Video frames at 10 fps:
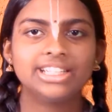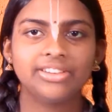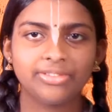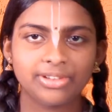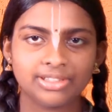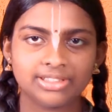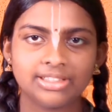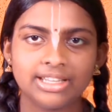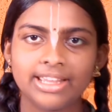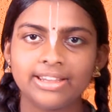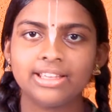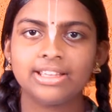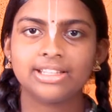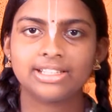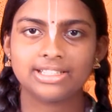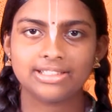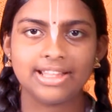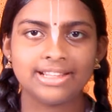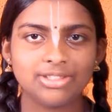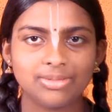They were they uh,
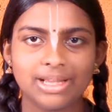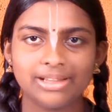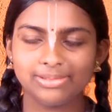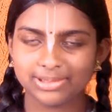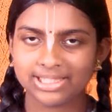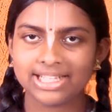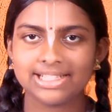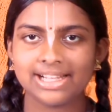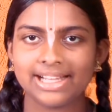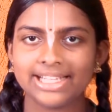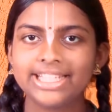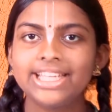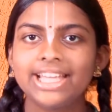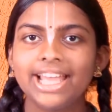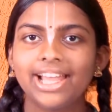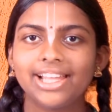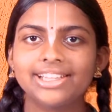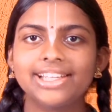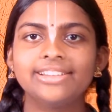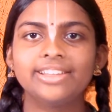then Subal wore the sari
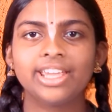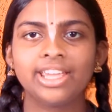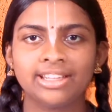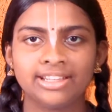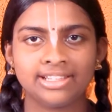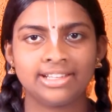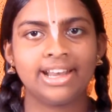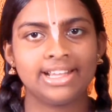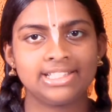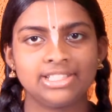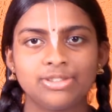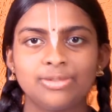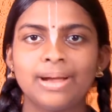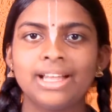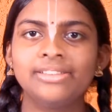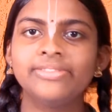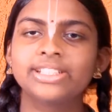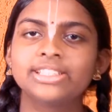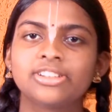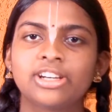and then they, they dressed Subal
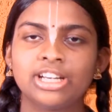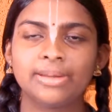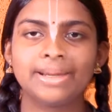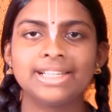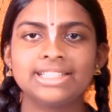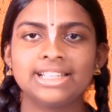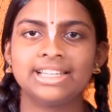with ornaments.